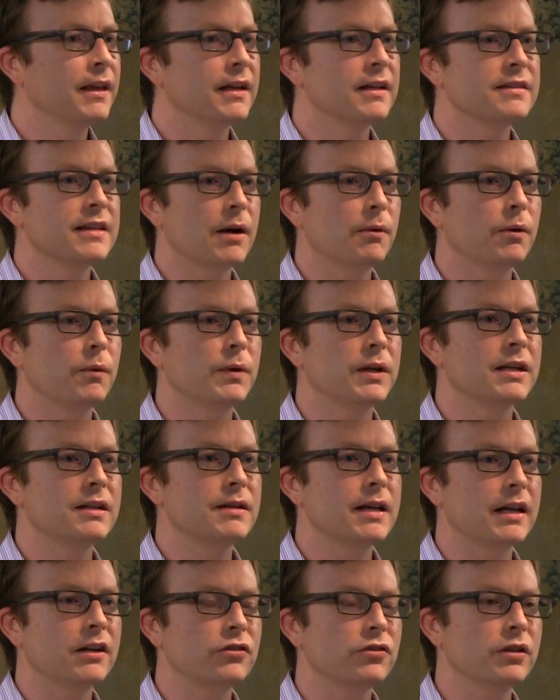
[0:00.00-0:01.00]
is that what we
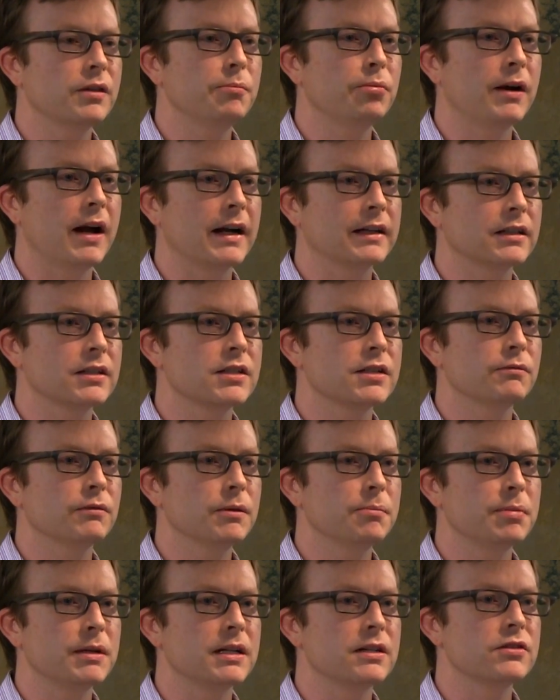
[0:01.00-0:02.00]
intentionally practice and
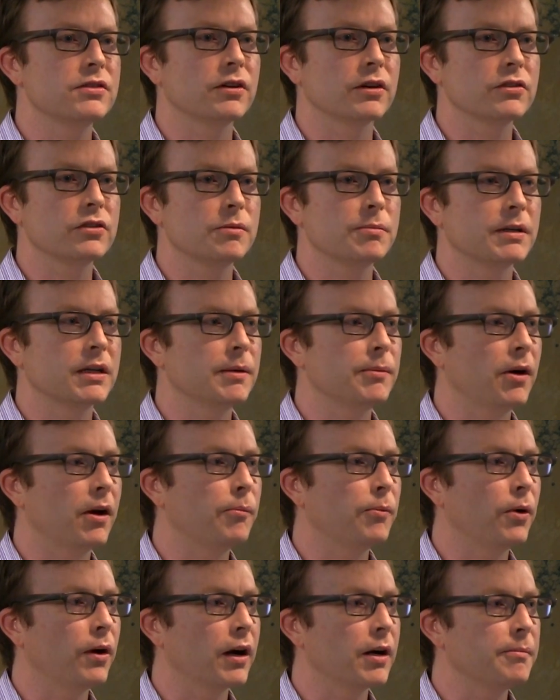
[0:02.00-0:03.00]
repeat starts to become
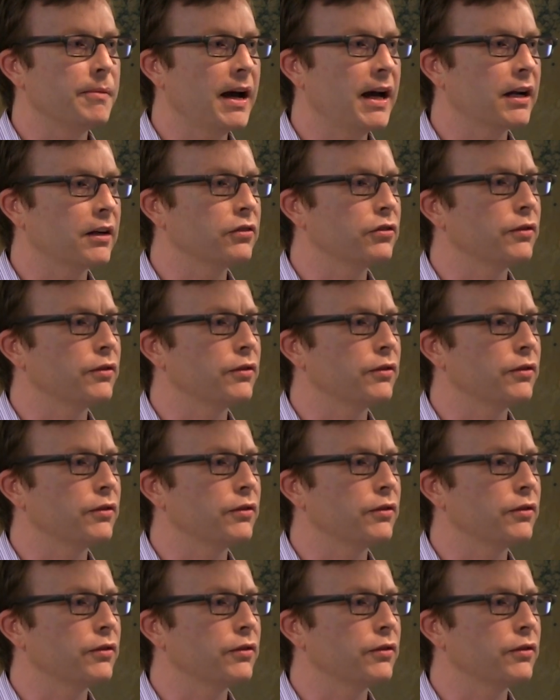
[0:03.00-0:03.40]
more automatic.